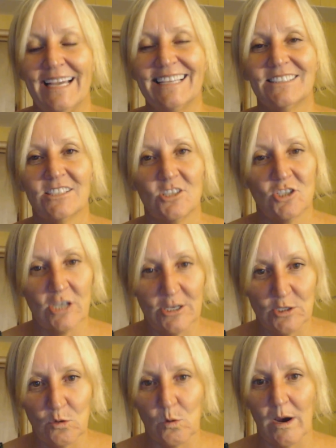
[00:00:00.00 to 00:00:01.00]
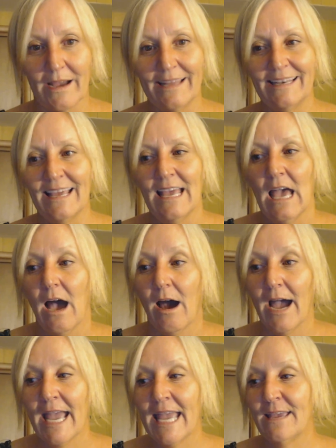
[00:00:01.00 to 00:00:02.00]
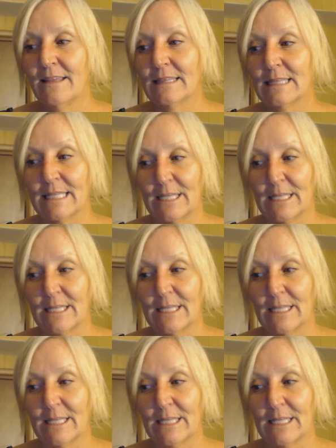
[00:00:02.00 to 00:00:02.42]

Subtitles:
It's genuine. I